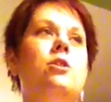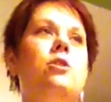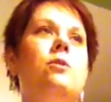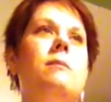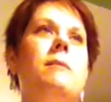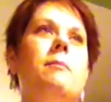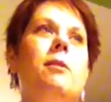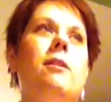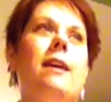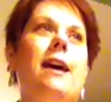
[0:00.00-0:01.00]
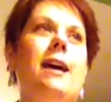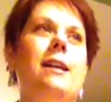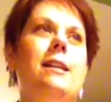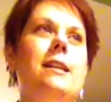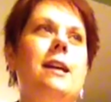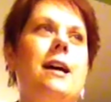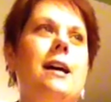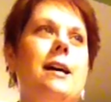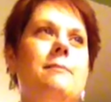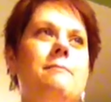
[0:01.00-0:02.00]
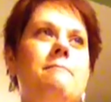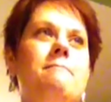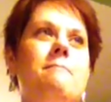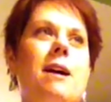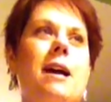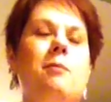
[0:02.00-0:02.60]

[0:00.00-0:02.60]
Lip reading: to remember that I